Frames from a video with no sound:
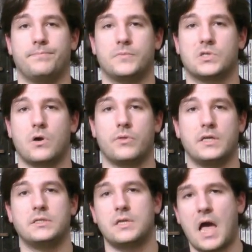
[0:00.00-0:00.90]
So
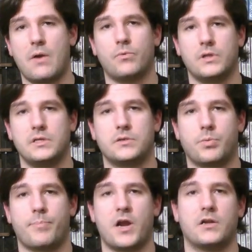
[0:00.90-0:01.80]
they did not release the
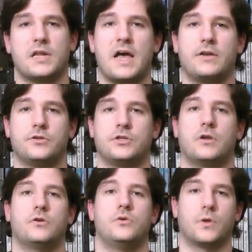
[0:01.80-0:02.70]
Prepare to Die edition
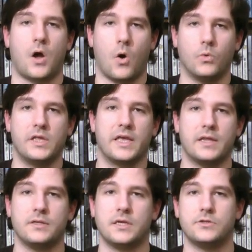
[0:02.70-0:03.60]
here. You can only
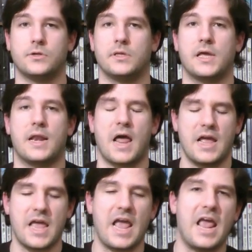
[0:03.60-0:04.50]
get it digitally, and
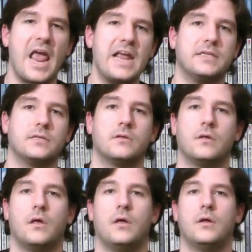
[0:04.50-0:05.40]
I hate
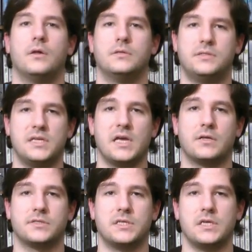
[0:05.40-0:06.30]

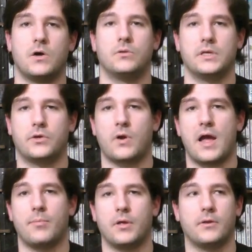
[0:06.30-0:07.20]
DLC-only
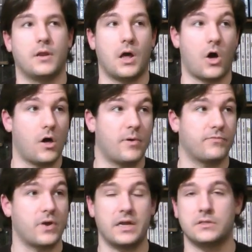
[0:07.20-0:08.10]
crap. And all my
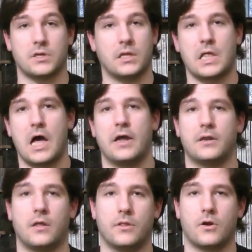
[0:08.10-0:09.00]
friends online,
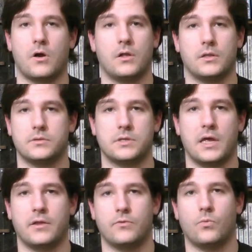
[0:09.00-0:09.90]
they're all
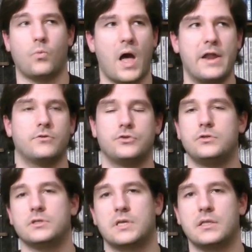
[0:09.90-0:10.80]
saying, well, why don't you
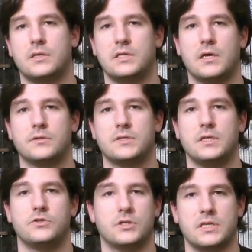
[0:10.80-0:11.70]
just get the
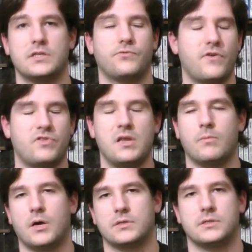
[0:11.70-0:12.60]
DLC? It's
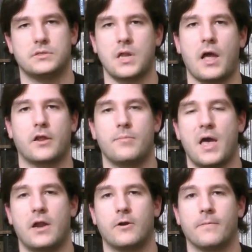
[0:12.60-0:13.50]
$15. It's not going to
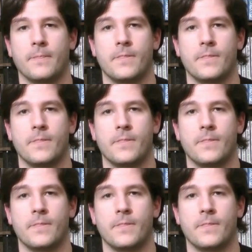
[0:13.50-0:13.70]
matter.